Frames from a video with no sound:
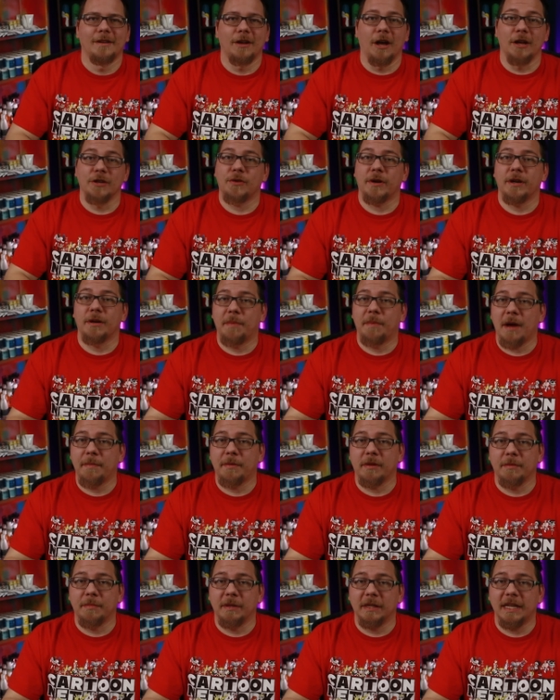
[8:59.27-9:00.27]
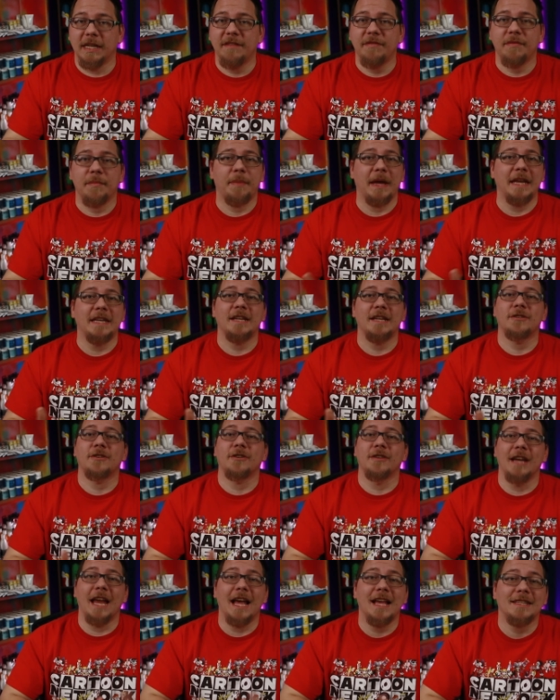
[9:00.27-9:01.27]
Contrary to popular belief, paintings
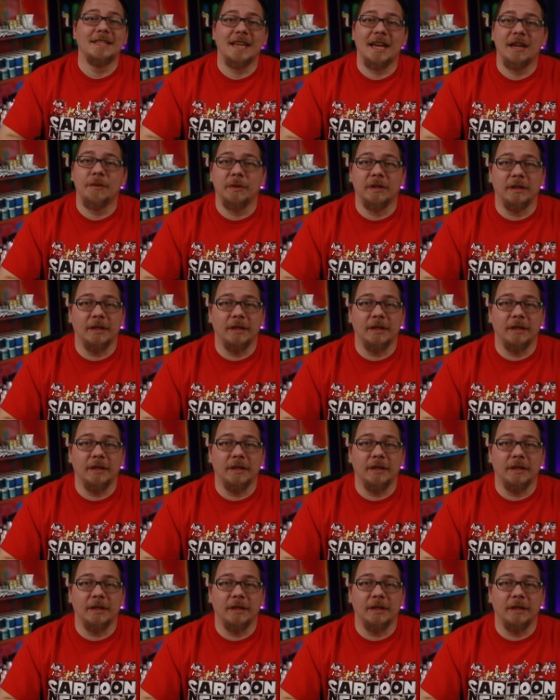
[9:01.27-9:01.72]
are not signed